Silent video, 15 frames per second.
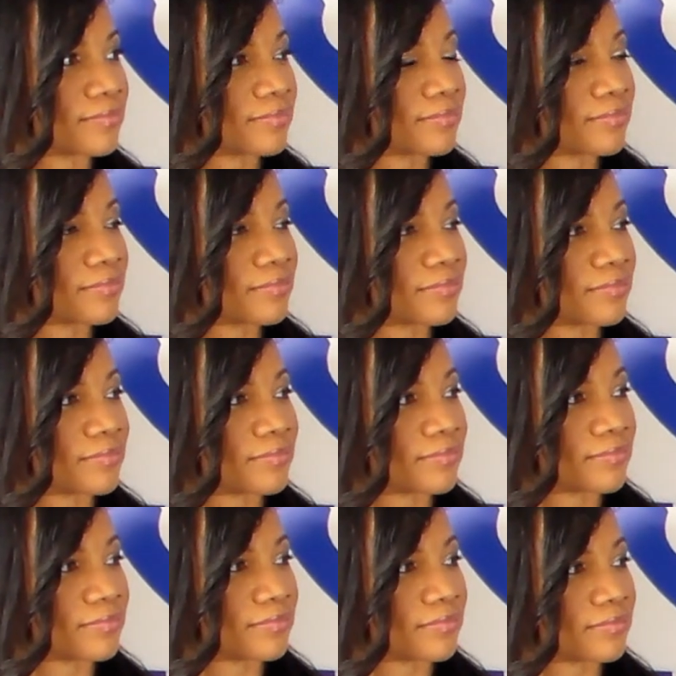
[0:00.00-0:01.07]

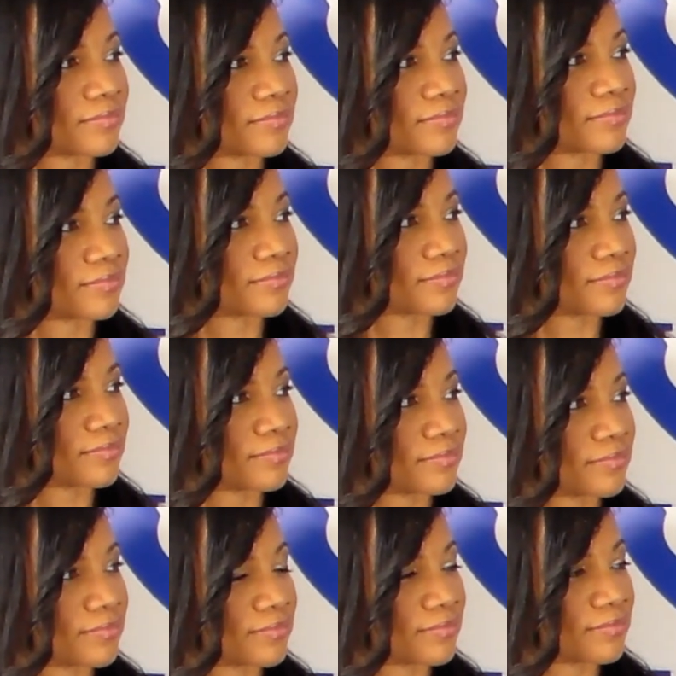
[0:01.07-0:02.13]

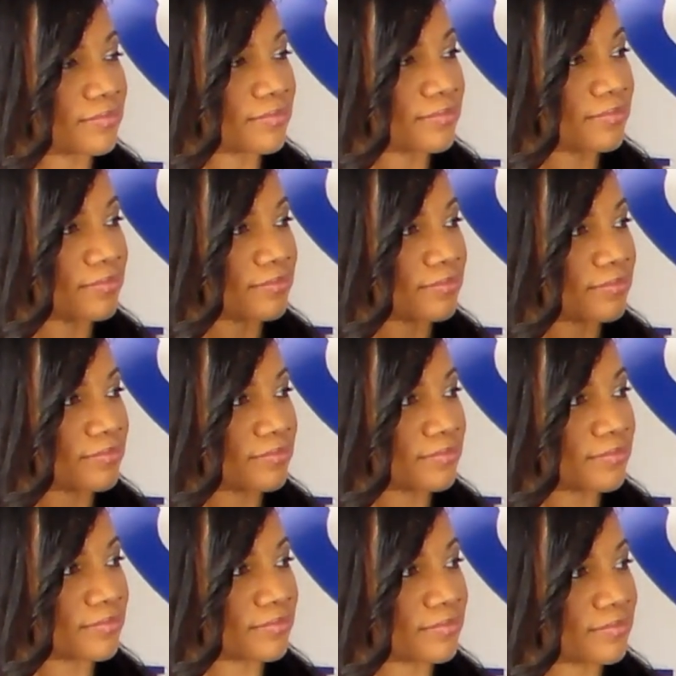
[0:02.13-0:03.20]

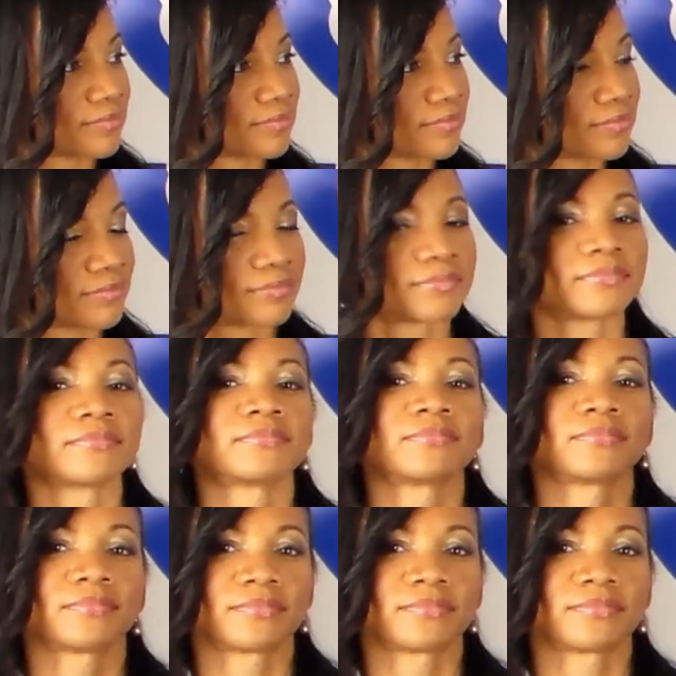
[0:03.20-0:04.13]
The person shown says nothing.